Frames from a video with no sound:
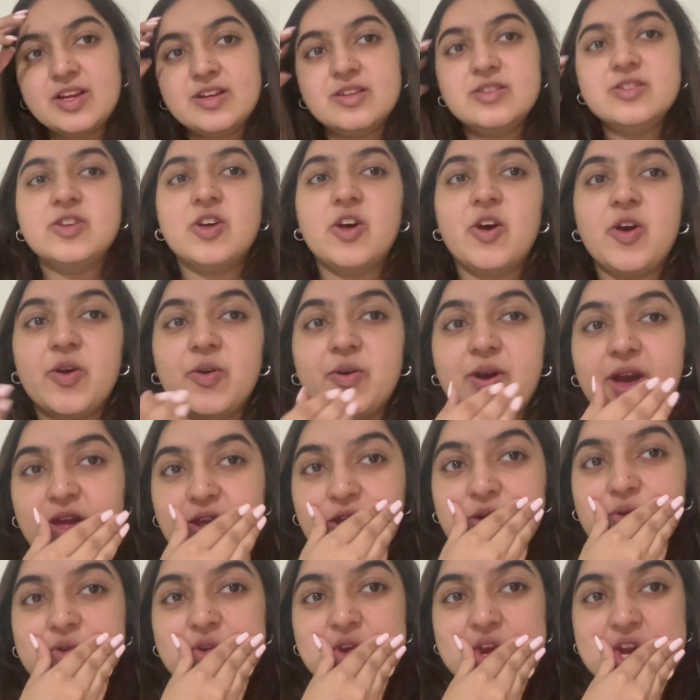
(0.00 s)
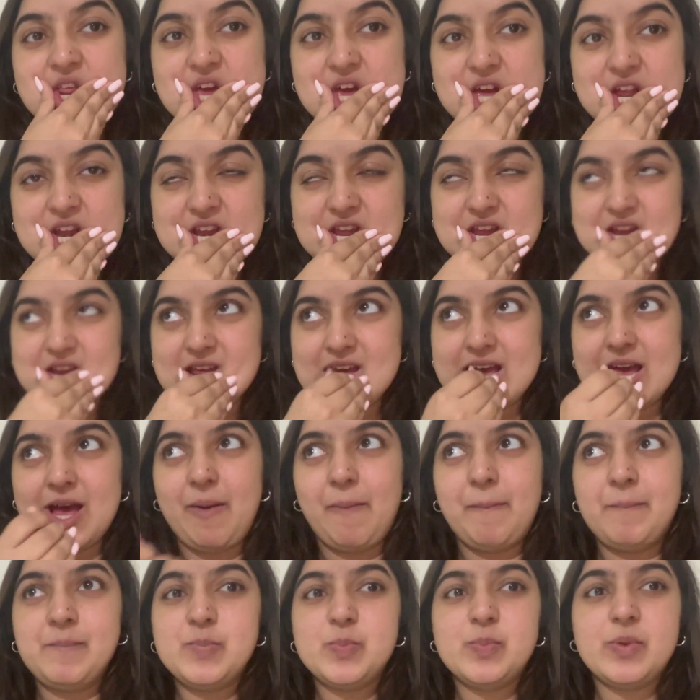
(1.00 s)
So I know we already had dinner,
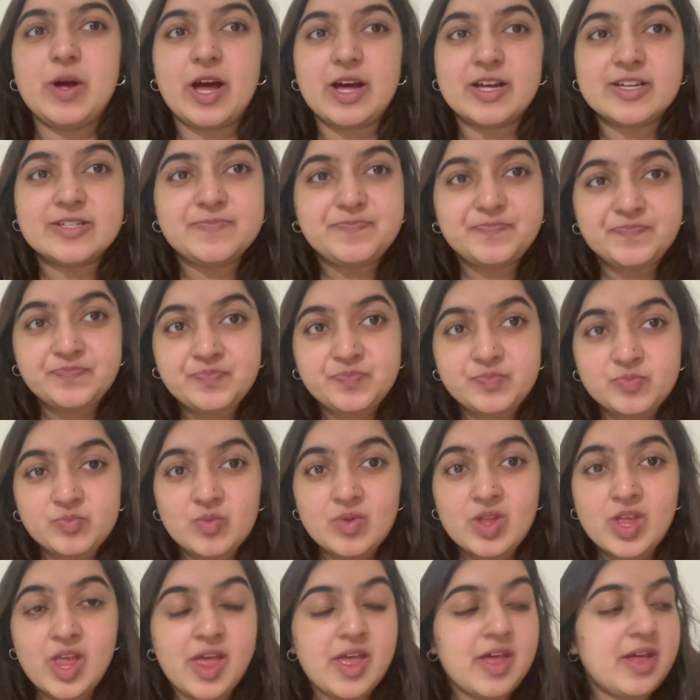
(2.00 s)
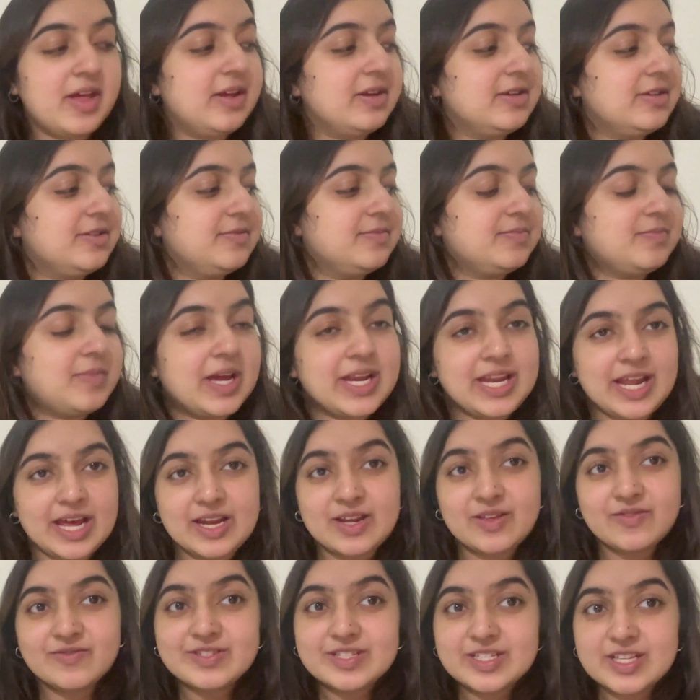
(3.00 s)
but my
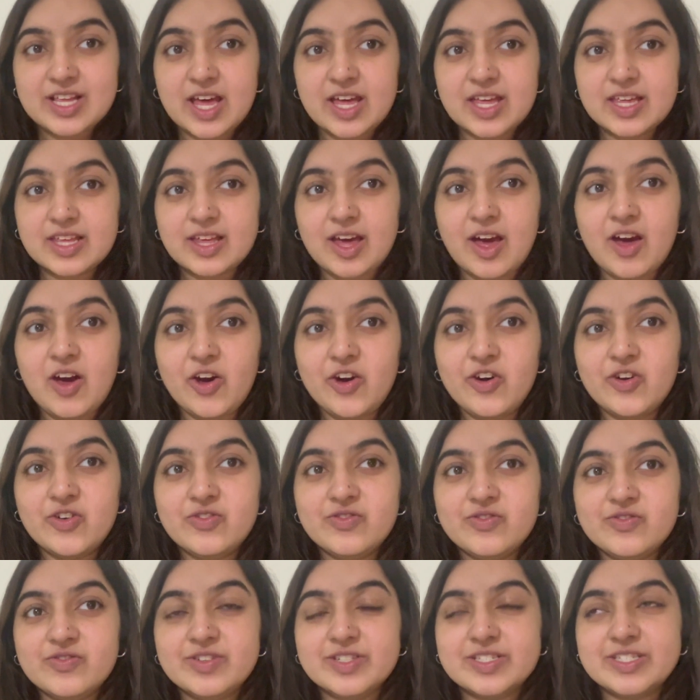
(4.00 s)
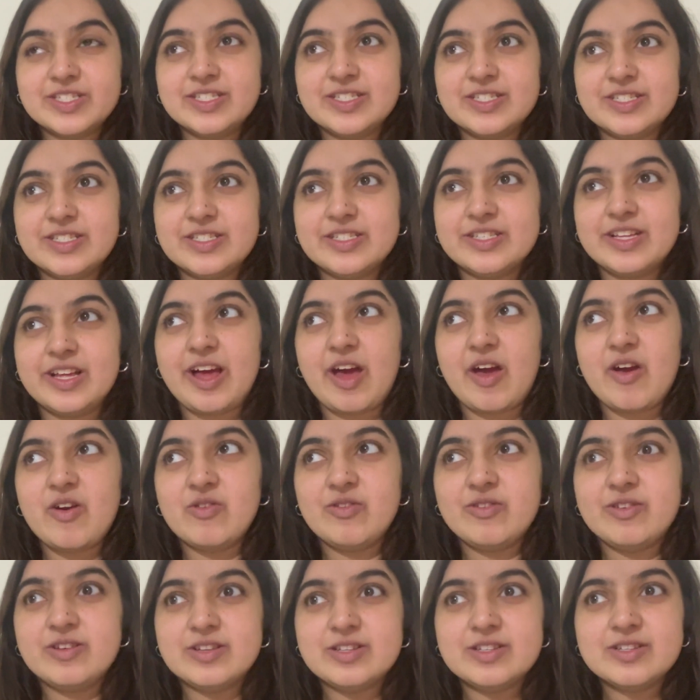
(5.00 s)
nanny was like, "Oh, I
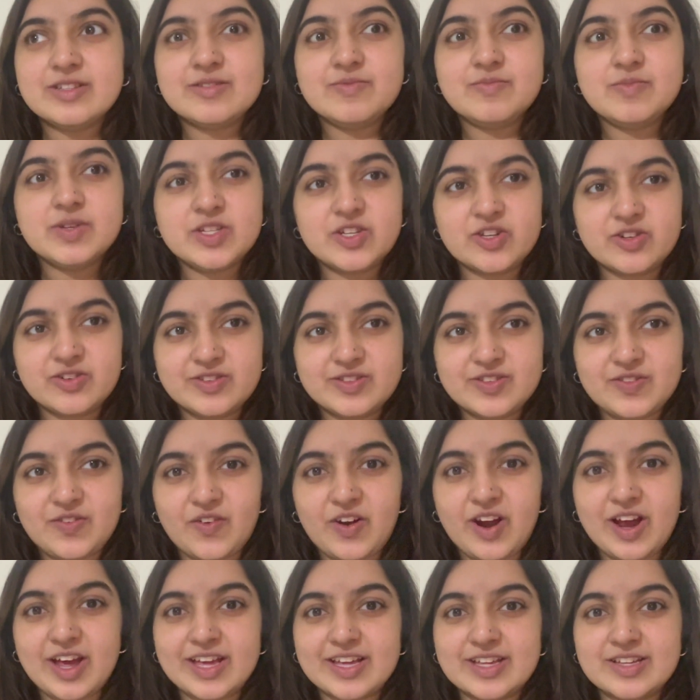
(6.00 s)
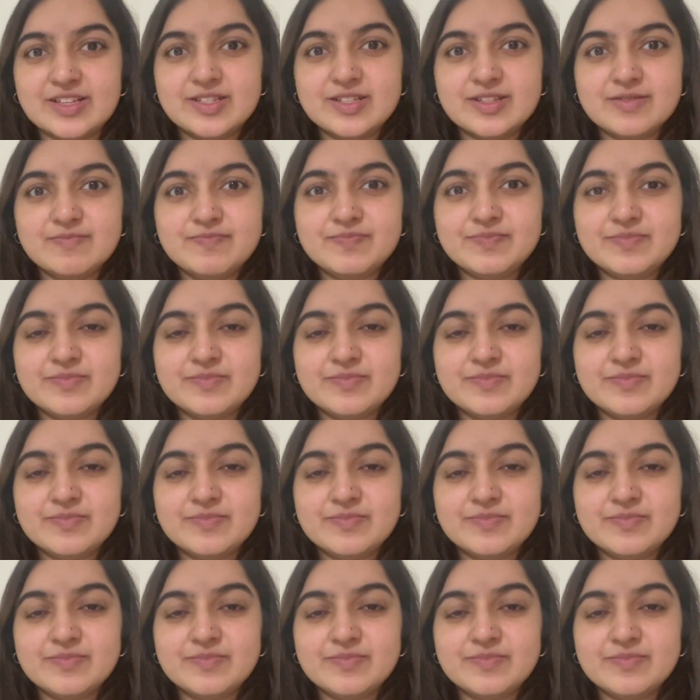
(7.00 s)
want McDonald's fries.